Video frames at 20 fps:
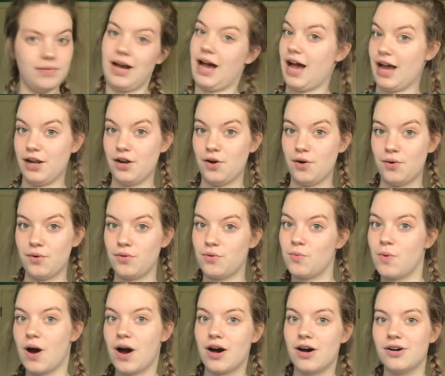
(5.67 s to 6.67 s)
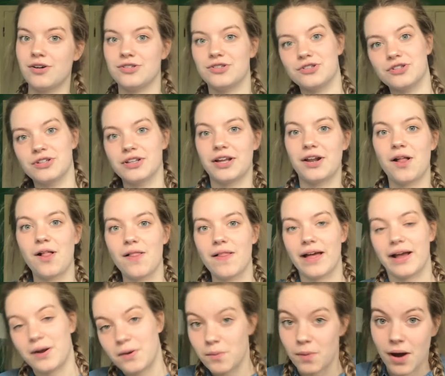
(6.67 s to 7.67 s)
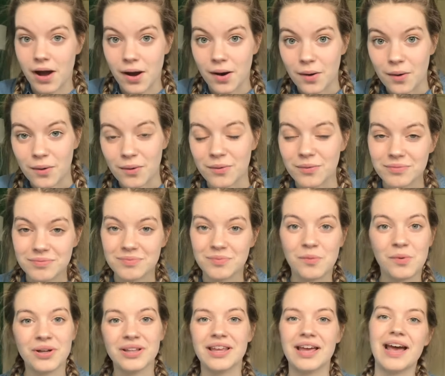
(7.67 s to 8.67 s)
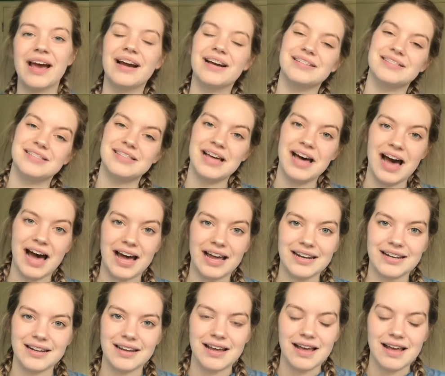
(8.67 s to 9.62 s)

I know the walls are a little like, whoa, what the heck is that?